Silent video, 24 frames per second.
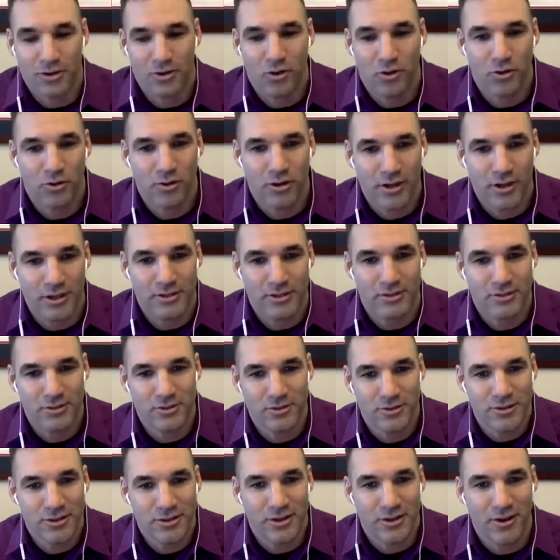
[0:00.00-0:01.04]
gold nuggets you
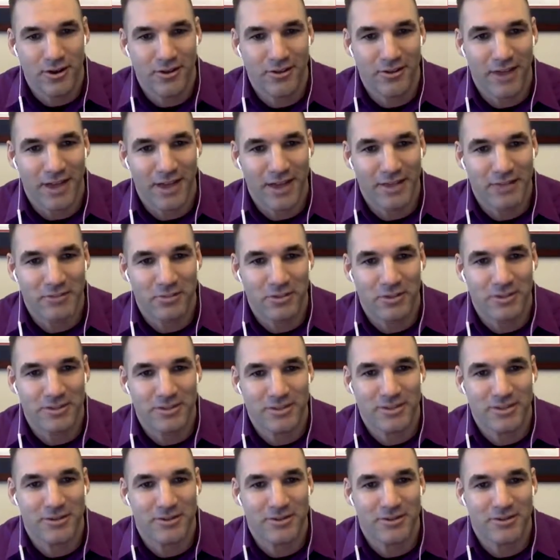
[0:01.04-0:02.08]
can share out of the Expert
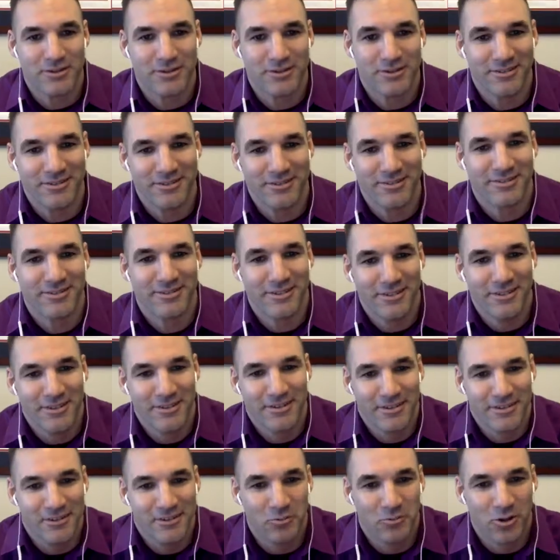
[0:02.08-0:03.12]
Secrets?
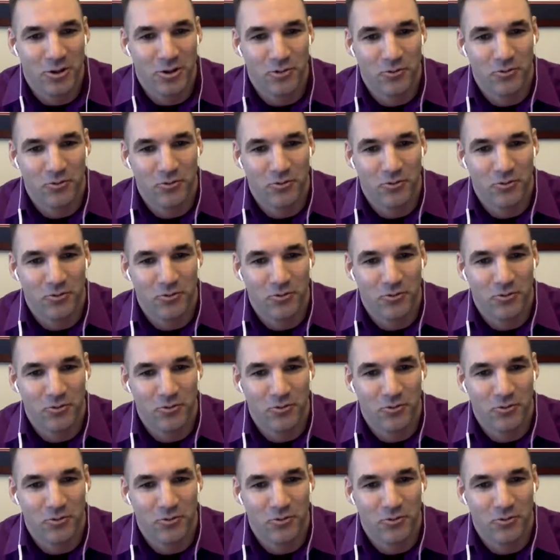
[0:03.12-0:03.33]
So